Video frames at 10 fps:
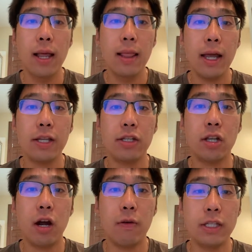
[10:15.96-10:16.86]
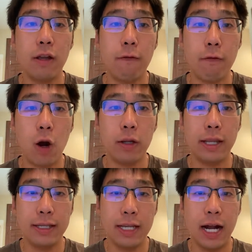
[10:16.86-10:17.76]
Let's start with the fraud
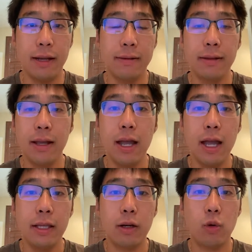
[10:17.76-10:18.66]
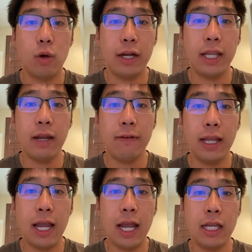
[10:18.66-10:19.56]
design. The
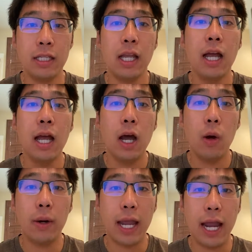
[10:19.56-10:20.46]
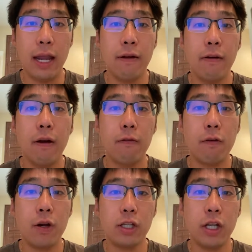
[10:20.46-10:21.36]
creativity is okay.
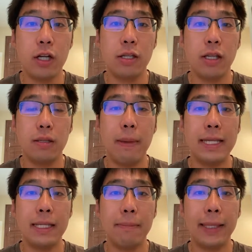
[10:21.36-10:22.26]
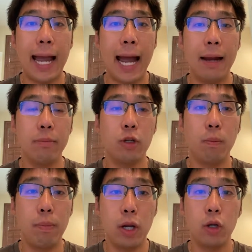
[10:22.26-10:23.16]
Fraudsters spend some time to
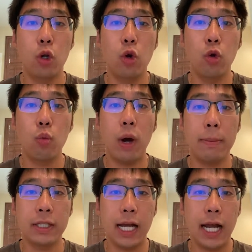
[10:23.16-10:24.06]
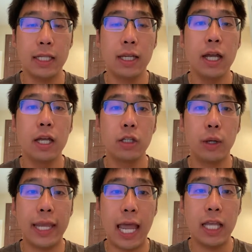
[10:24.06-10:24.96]
build good websites, so
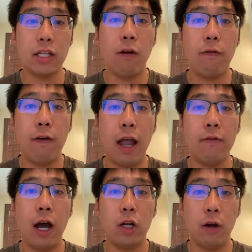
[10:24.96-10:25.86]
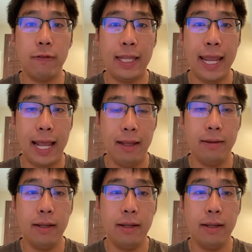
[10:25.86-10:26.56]
it gets a 5 out of 10.